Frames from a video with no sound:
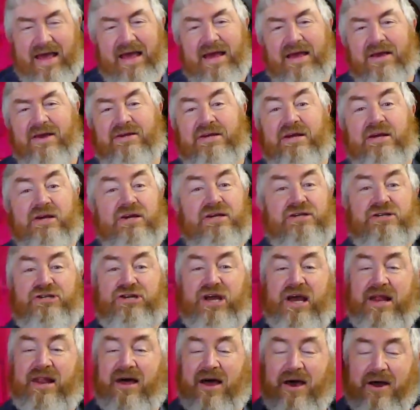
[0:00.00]
Because
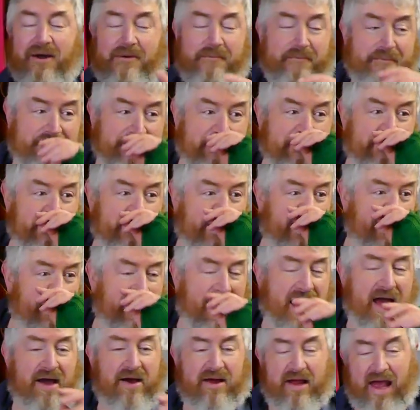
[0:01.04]
Cedo,
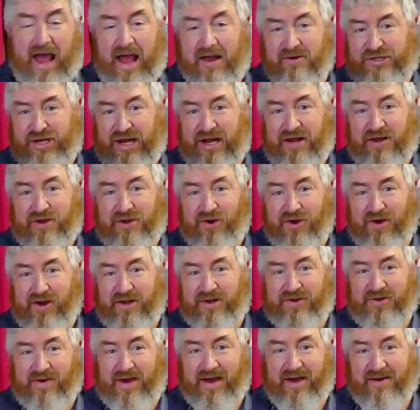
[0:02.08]
how Cedo got
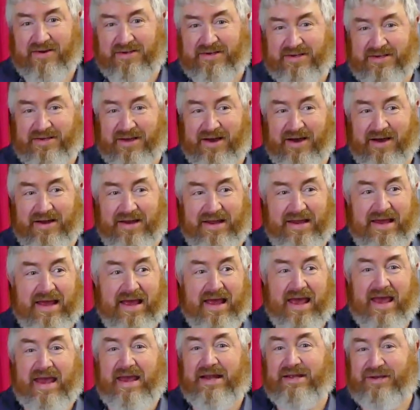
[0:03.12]
into our society,
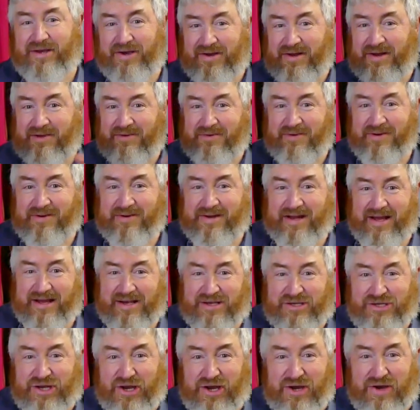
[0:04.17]
he turned up at one of our
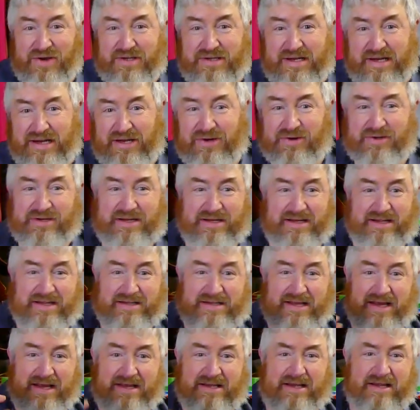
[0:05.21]
shows and he looked at this
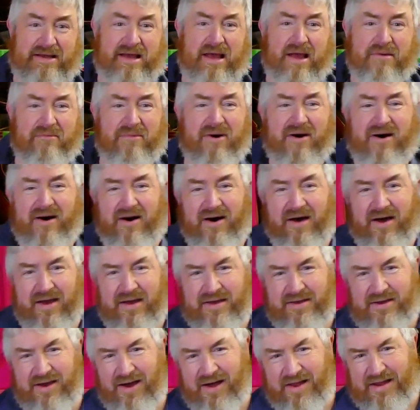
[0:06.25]
thing and said, my
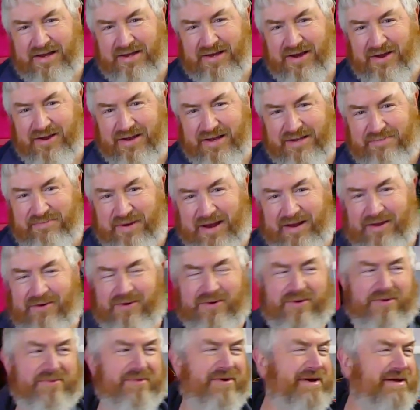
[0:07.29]
darling Tony's better,
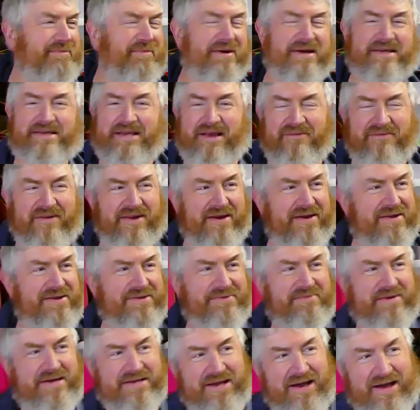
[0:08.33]
or my cephalodes and
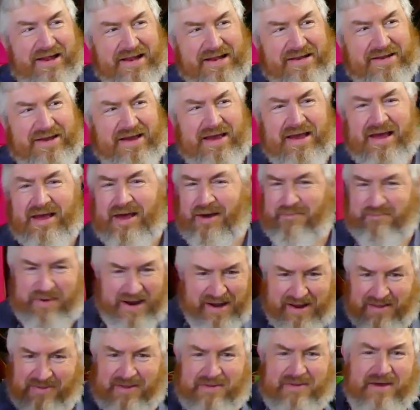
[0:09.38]
my darling are
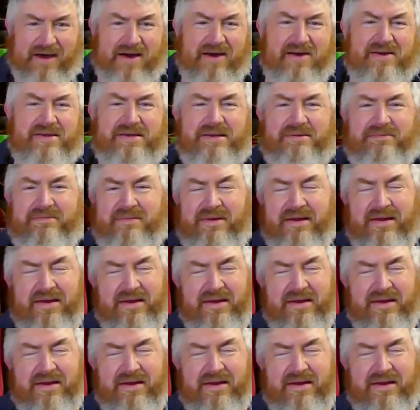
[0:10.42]
better than those, and